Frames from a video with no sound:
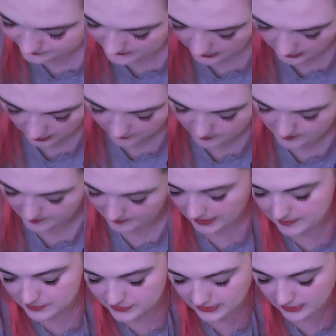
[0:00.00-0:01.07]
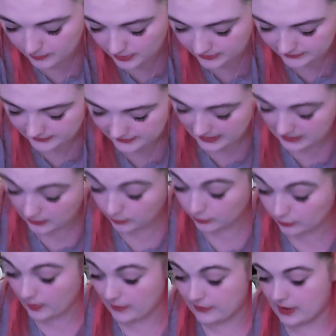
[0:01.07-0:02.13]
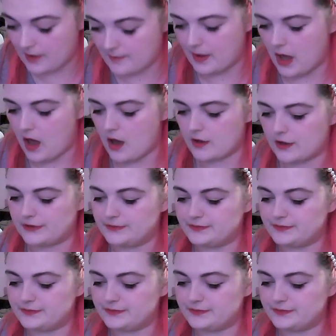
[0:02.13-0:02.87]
Can't remember how much that was. Again, I was wearing it on park.